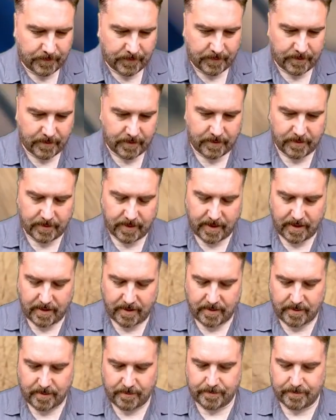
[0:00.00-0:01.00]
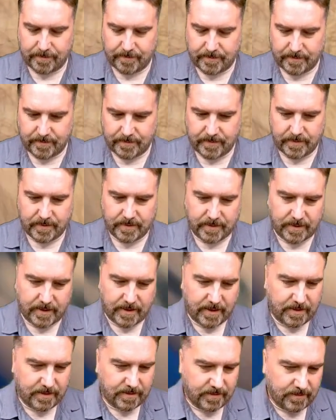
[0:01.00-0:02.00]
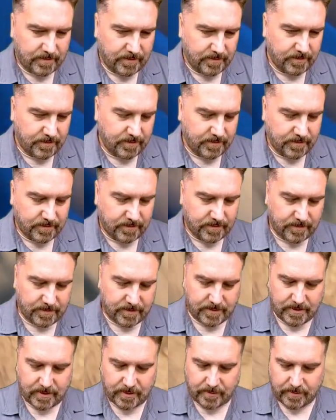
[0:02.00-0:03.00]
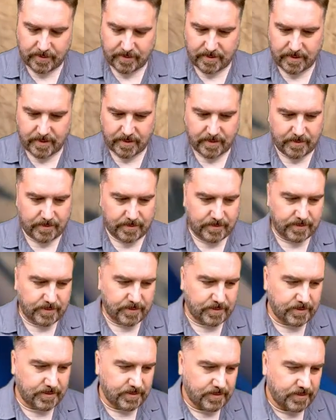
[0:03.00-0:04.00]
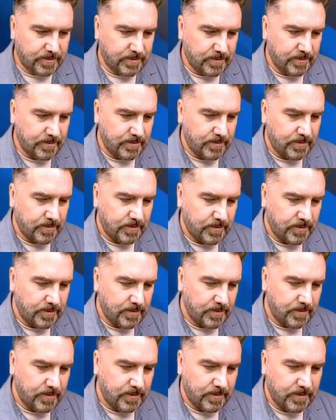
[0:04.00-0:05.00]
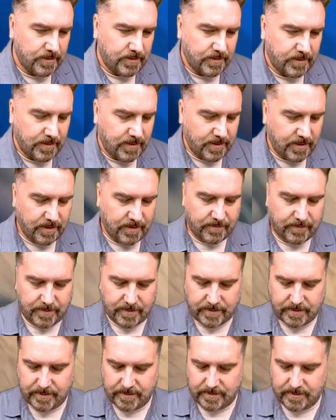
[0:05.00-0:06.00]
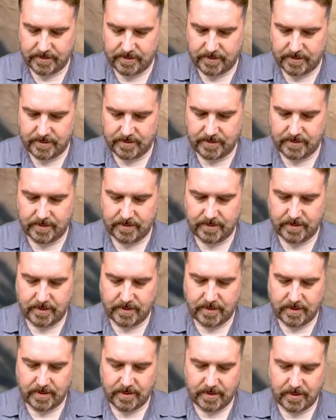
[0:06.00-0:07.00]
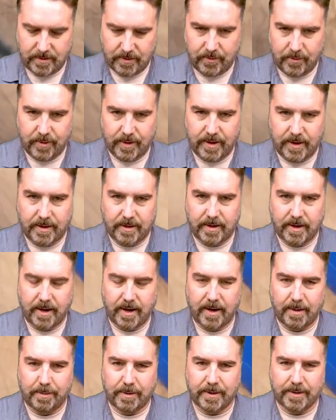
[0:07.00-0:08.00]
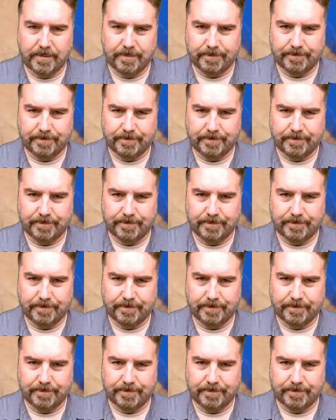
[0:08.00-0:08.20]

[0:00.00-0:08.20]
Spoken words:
Look at that. Oh, got 2 of those. Canvas. Green Goblin.